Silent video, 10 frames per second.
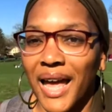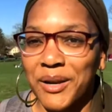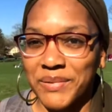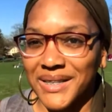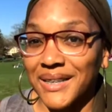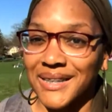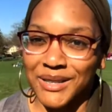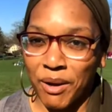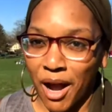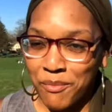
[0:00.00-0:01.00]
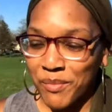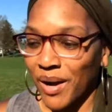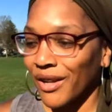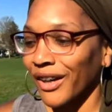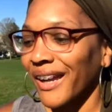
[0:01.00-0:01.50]
and because it's my alma
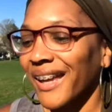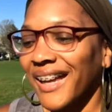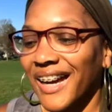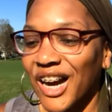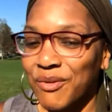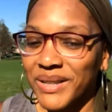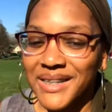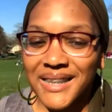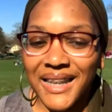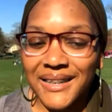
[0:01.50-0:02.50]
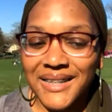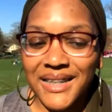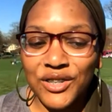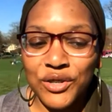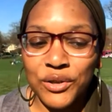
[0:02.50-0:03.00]
mater, it's Think,
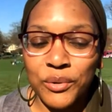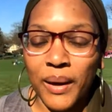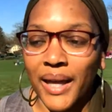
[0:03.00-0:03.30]
Teach, Do.